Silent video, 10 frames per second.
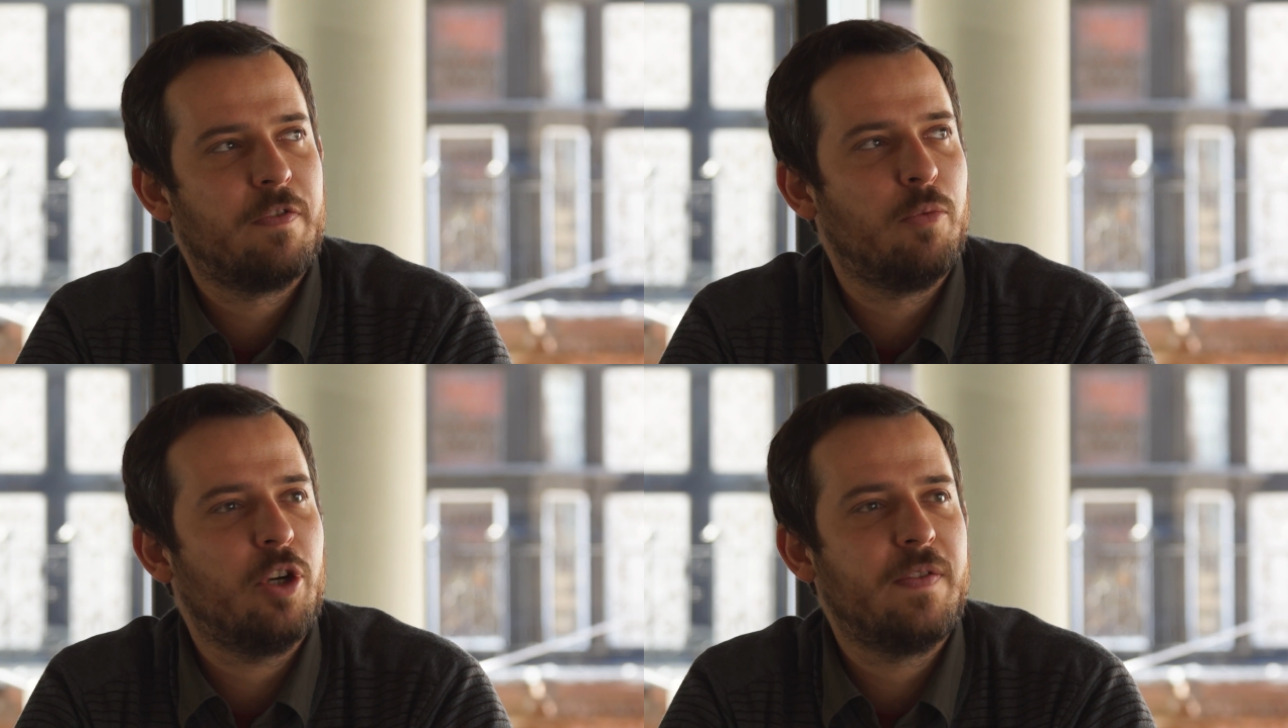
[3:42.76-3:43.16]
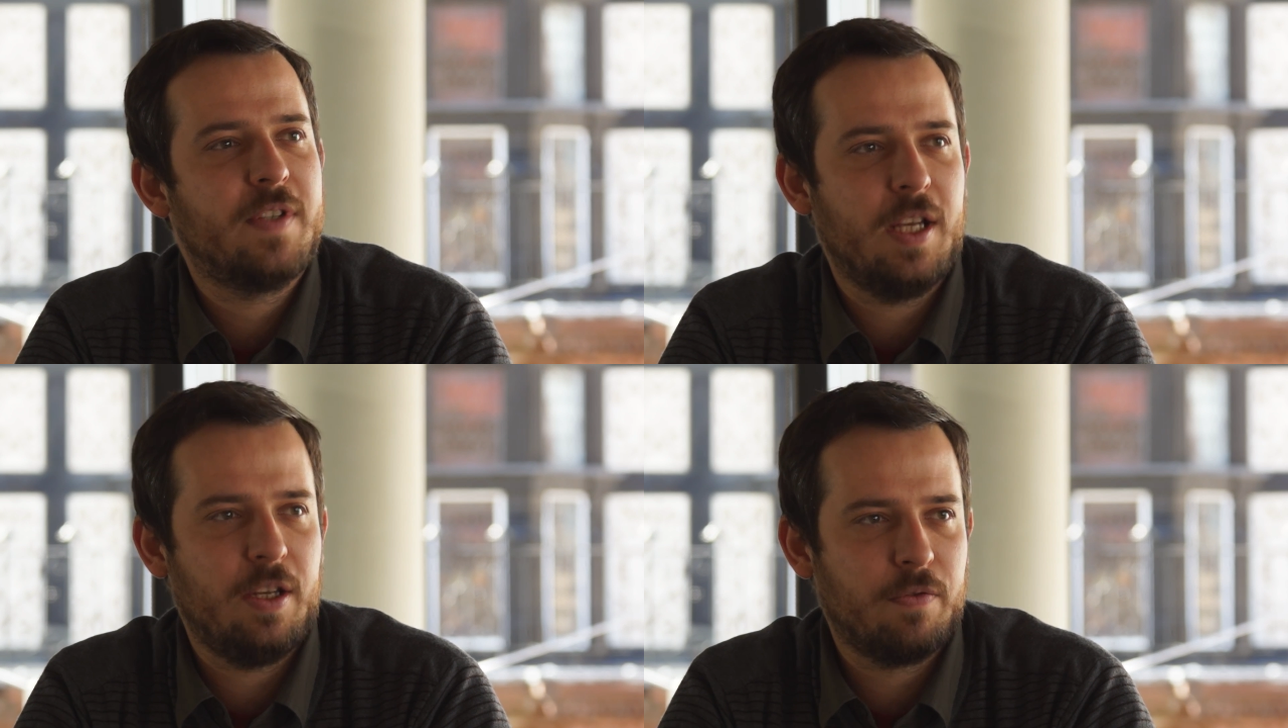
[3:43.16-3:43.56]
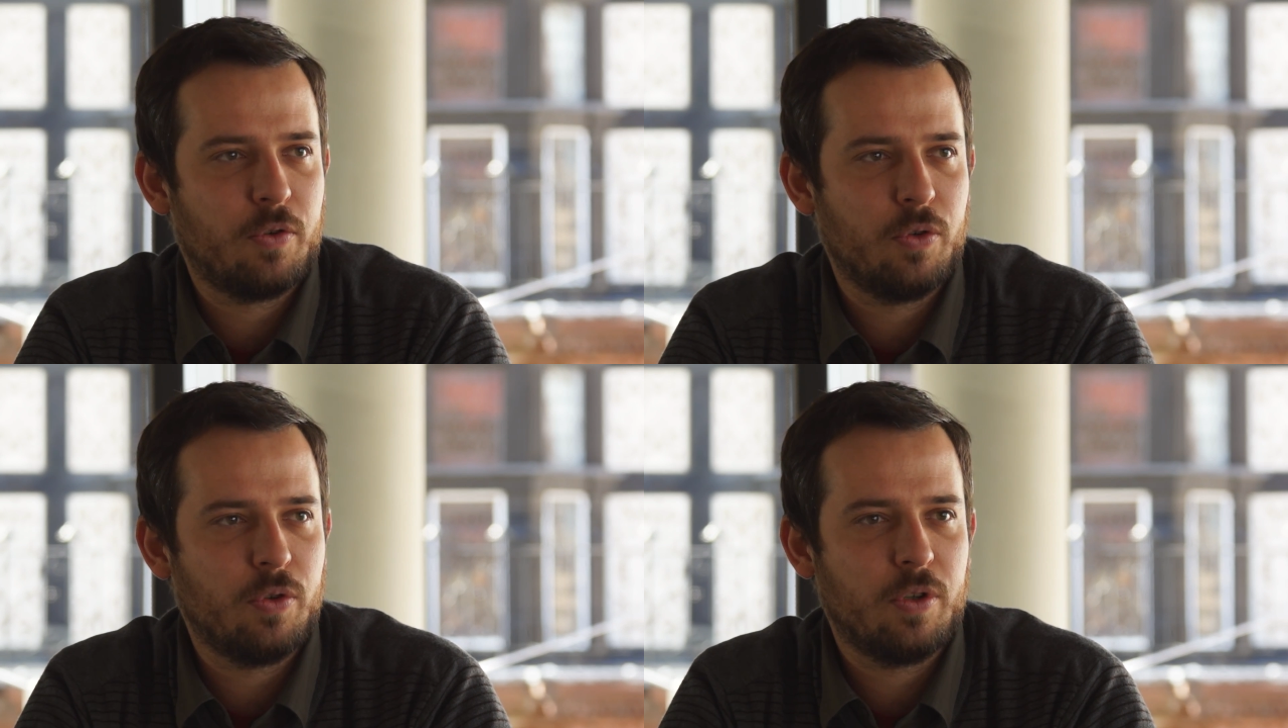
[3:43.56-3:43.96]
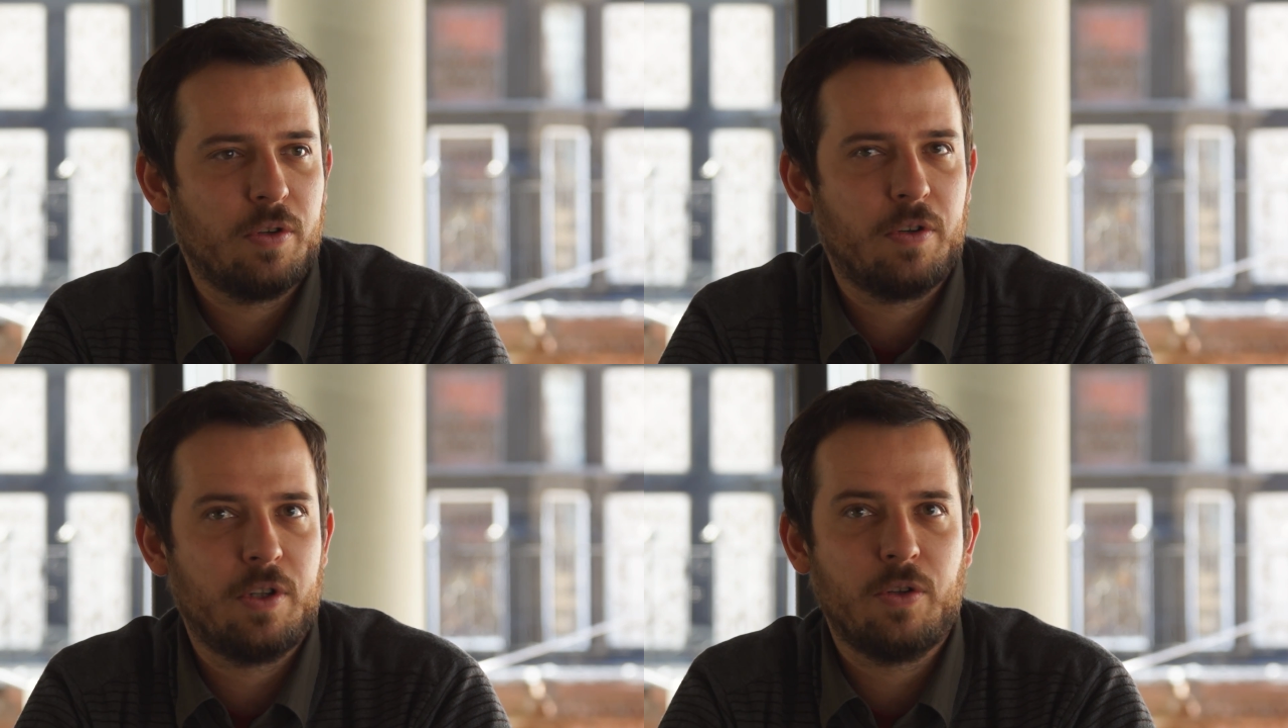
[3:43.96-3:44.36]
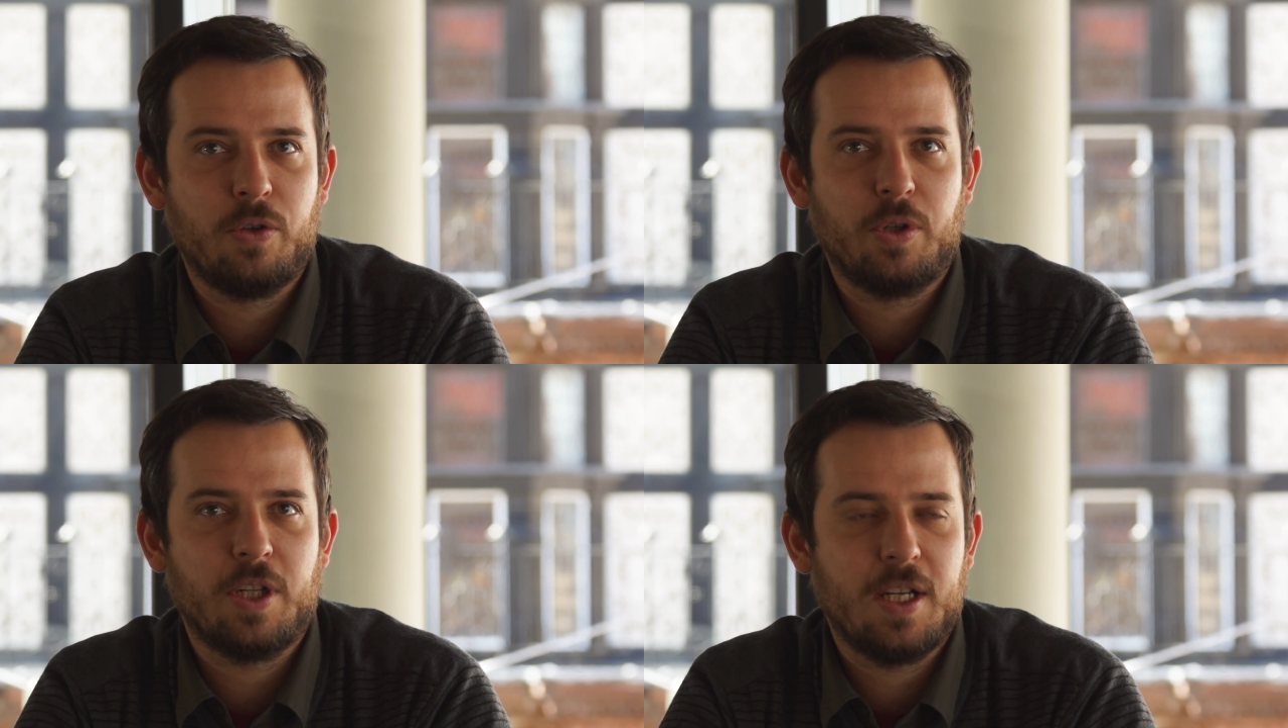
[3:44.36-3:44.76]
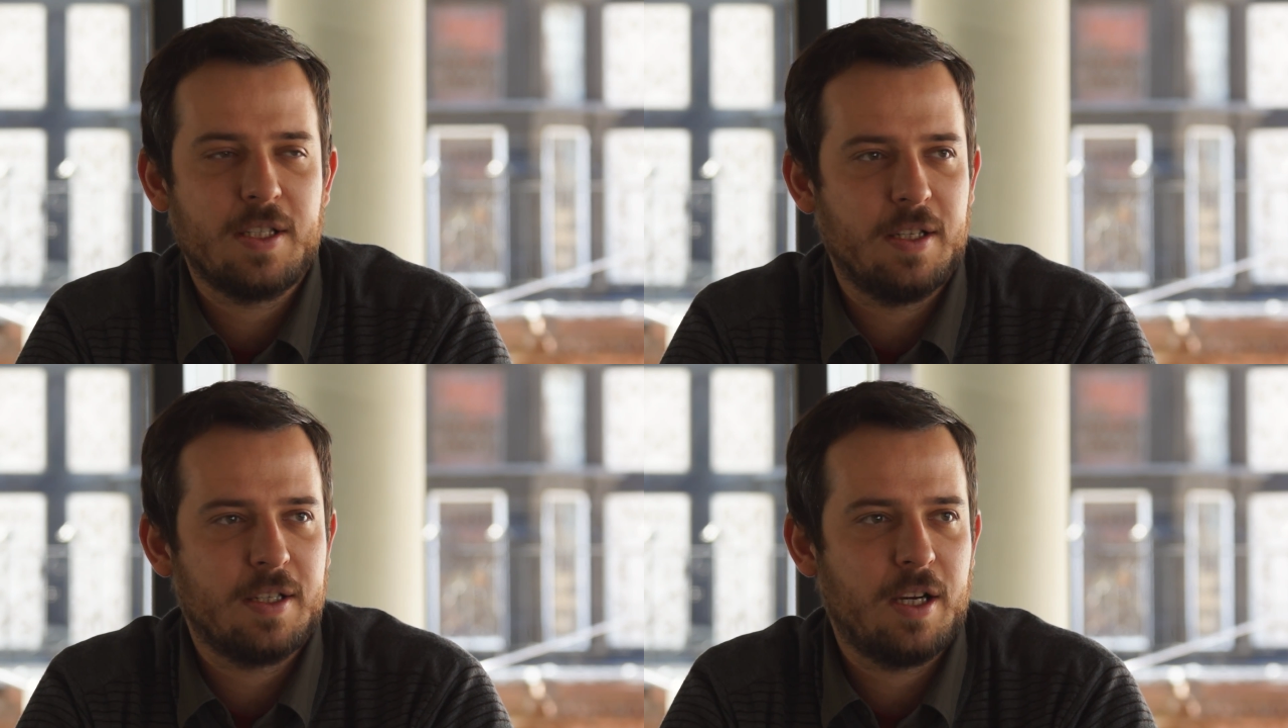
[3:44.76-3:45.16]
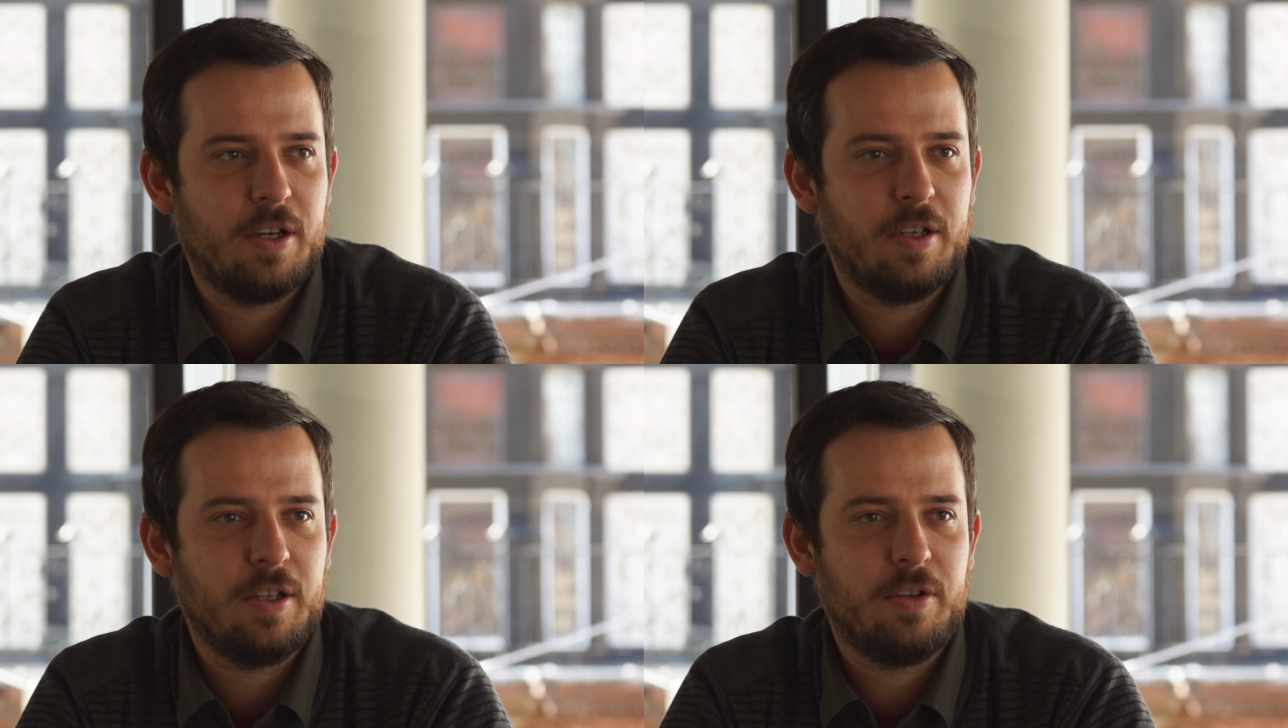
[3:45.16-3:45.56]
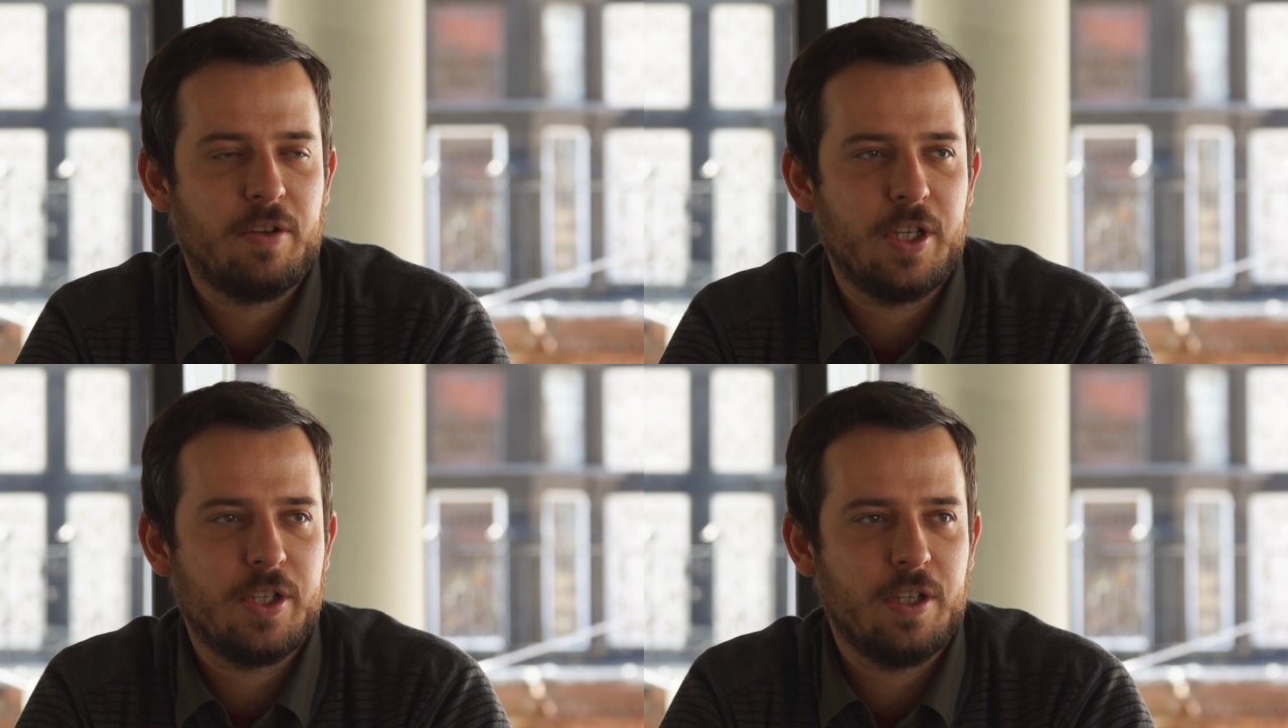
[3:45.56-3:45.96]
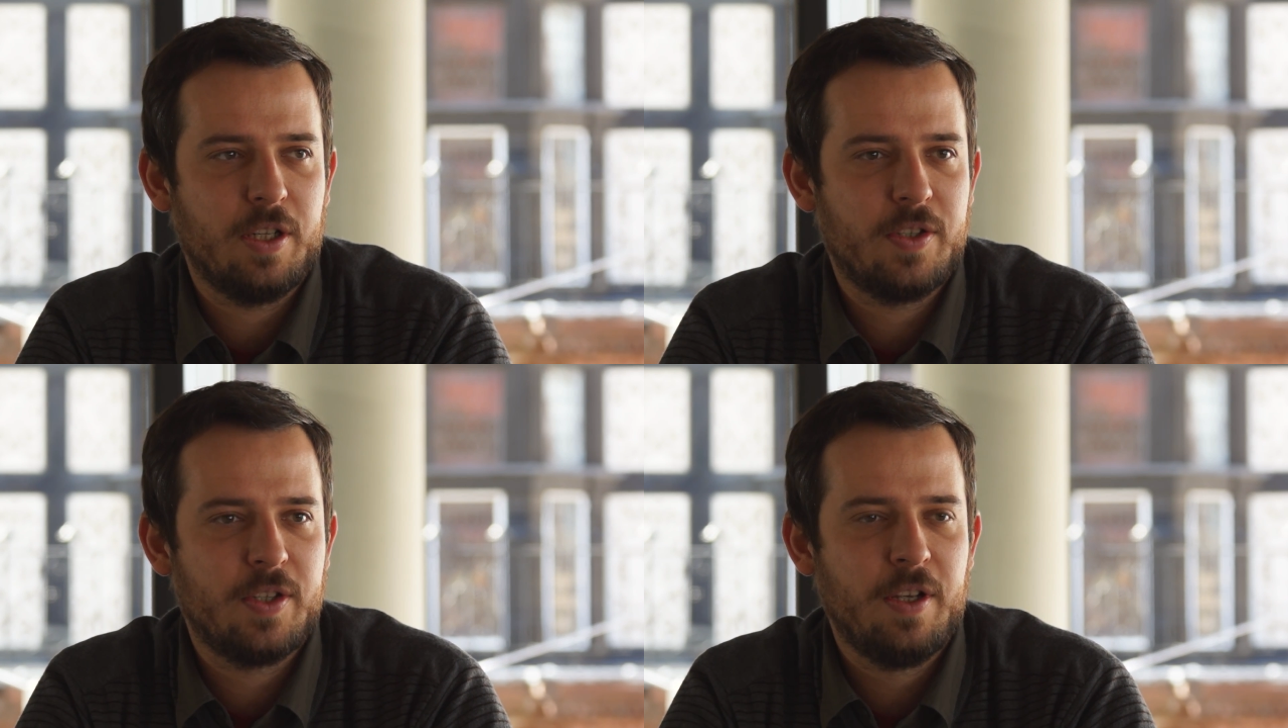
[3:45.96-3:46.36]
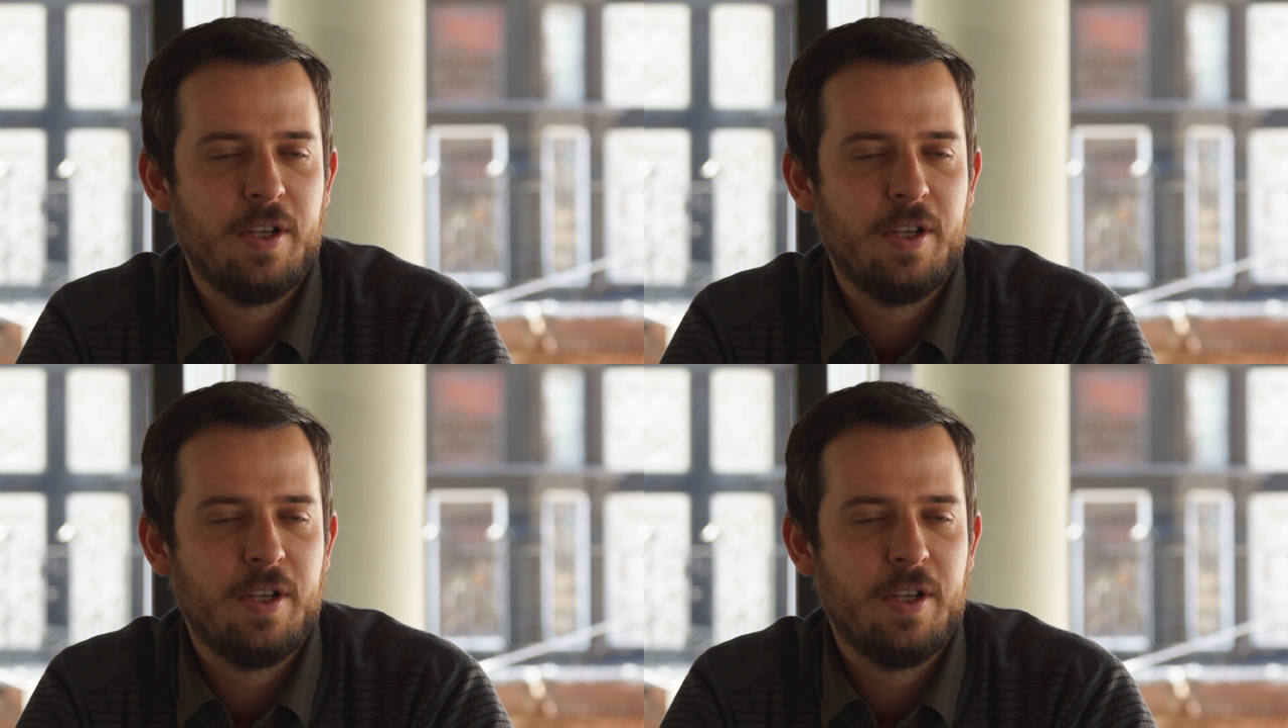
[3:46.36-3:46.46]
what I've seen of Google Glass in its current iteration, it's